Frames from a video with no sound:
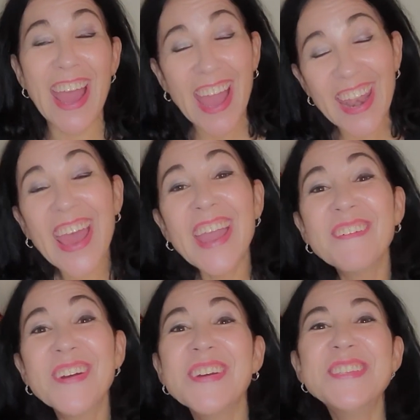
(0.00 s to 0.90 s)
and I
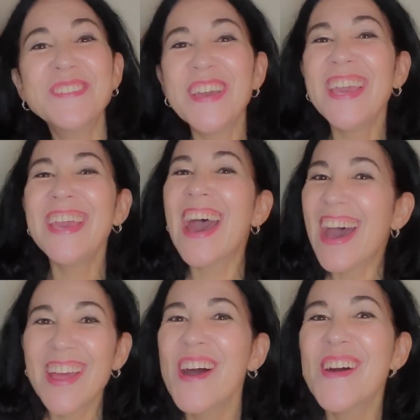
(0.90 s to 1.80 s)
am going to be
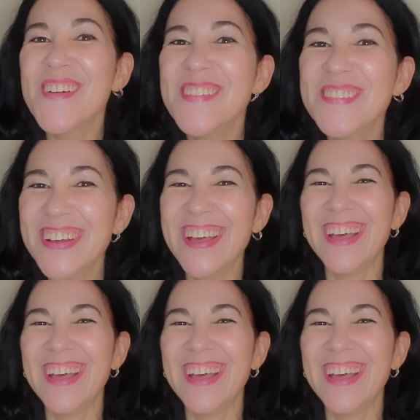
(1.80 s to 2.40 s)
at home.